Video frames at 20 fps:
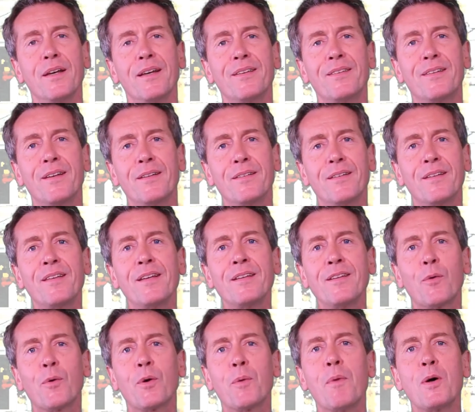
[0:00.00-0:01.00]
the thing
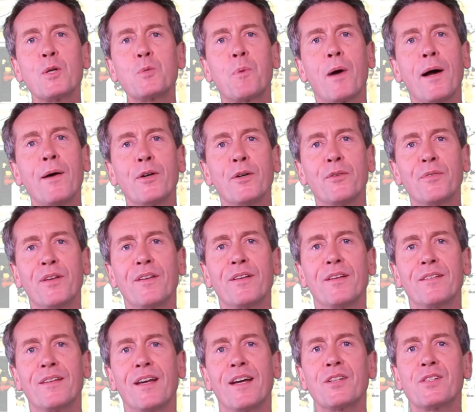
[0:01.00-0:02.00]
they were most proud of,
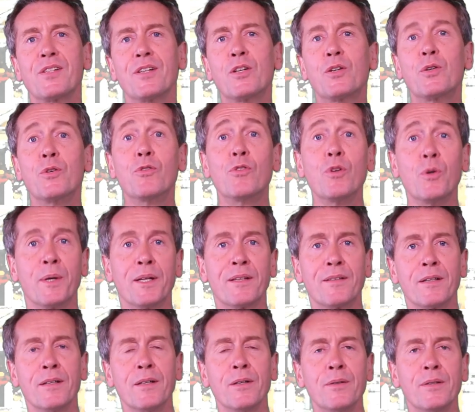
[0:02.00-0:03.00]
they actually could do
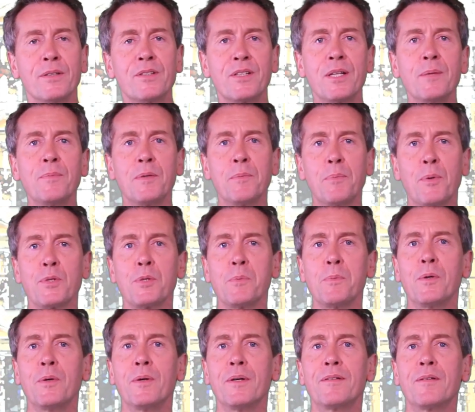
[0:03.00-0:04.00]
it, It seemed
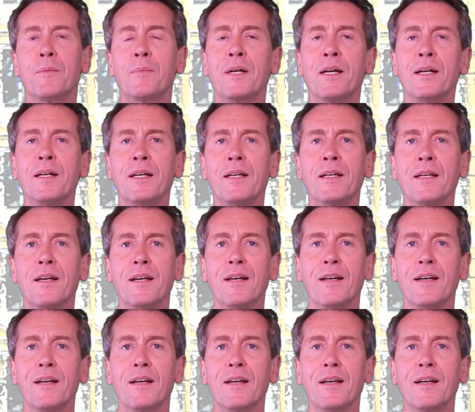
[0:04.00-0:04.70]
impossible at the beginning,